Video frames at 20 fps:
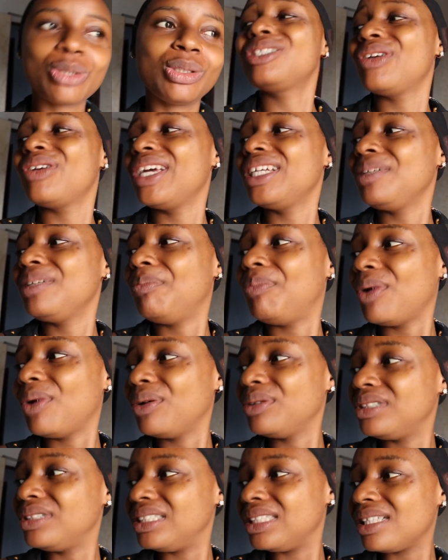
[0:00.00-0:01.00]
She already
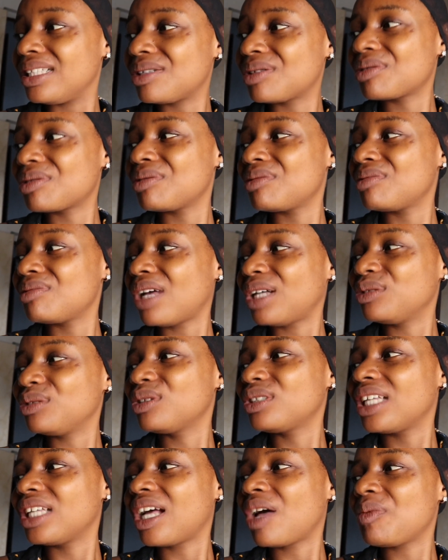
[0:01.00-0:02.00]
boiled it, so I don't
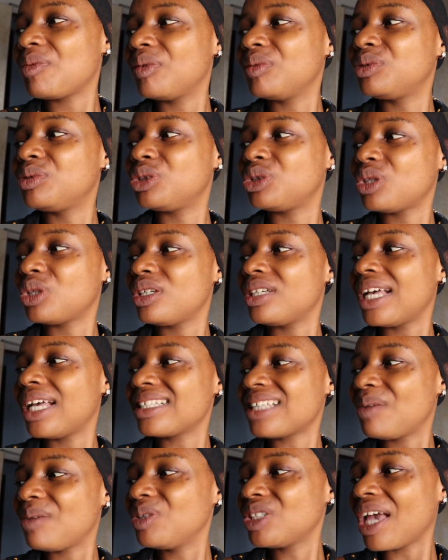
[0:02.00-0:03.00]
think I'll be able to show you guys.
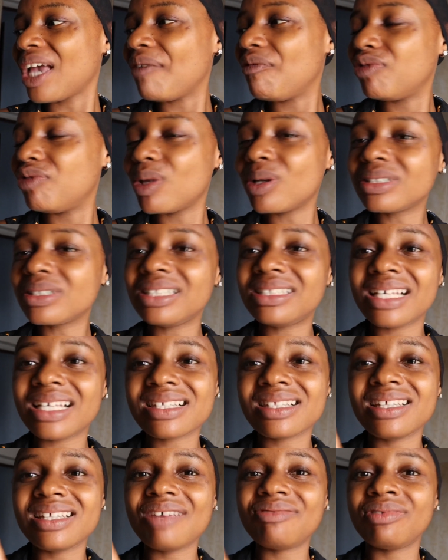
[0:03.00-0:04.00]
I wish I vlogged it
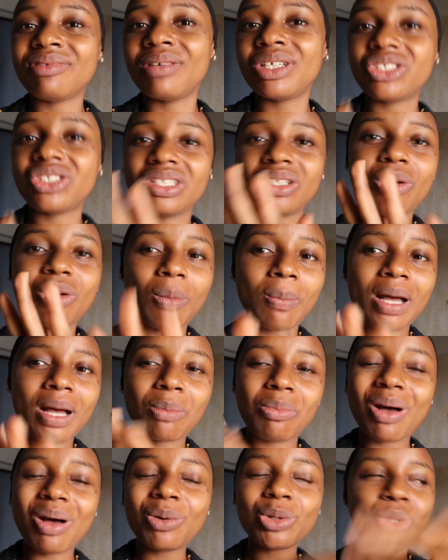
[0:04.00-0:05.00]
yesterday when she got back,
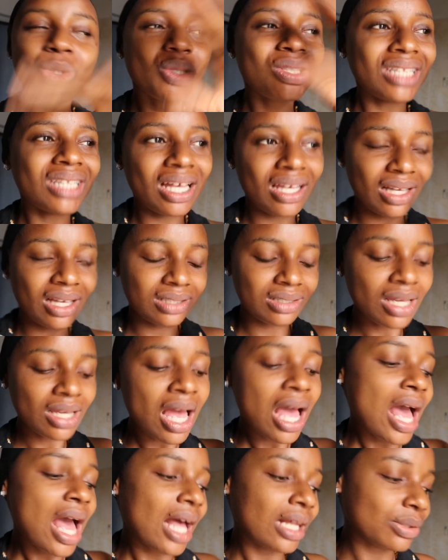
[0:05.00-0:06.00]
but I was so tired
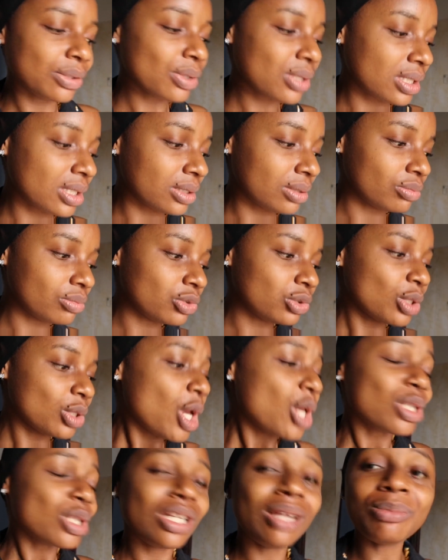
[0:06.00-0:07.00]
and not in the mood.
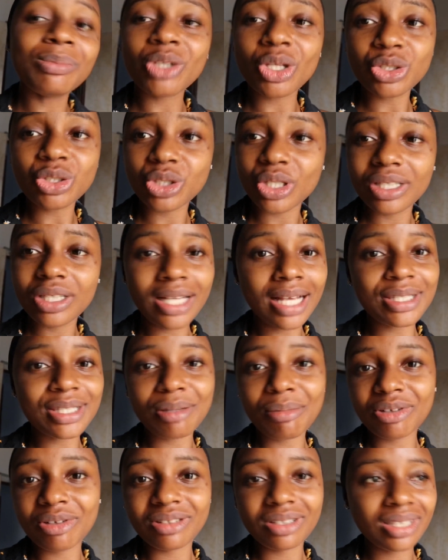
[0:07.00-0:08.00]
So let me just show you guys
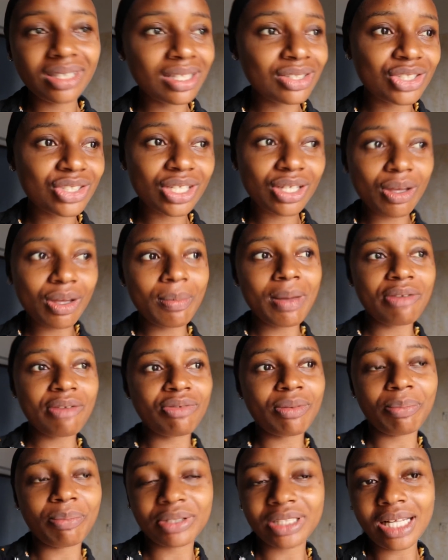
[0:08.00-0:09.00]
some of the things she got back
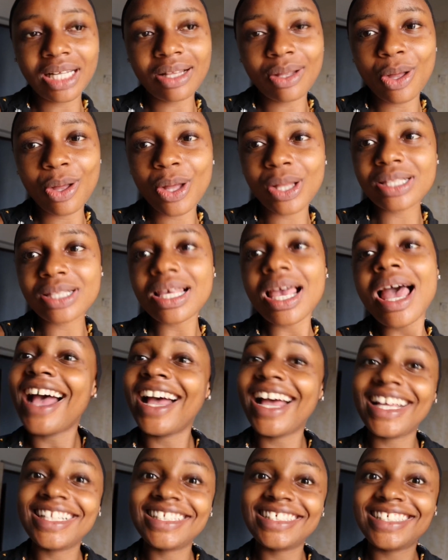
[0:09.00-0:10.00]
from Port Harcourt.
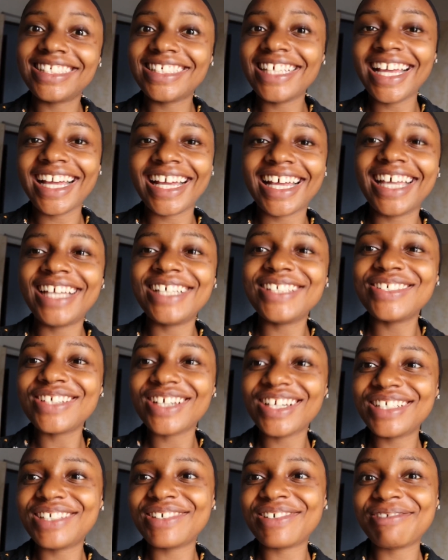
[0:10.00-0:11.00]
And yeah,
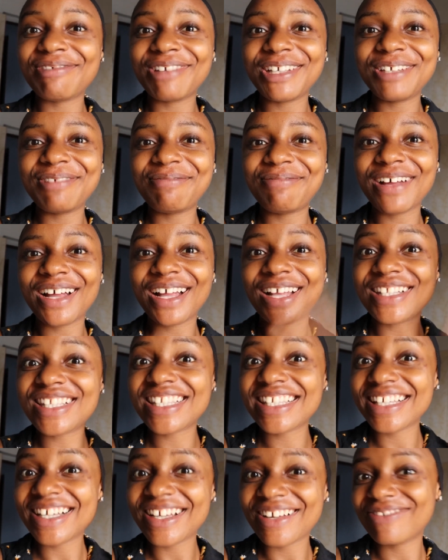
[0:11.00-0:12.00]
enjoy the remaining
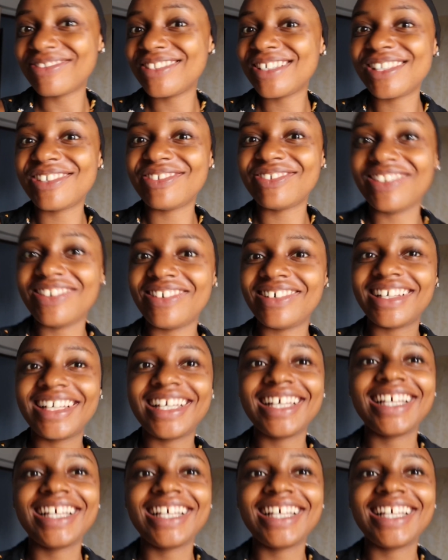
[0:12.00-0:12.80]
parts of this vlog.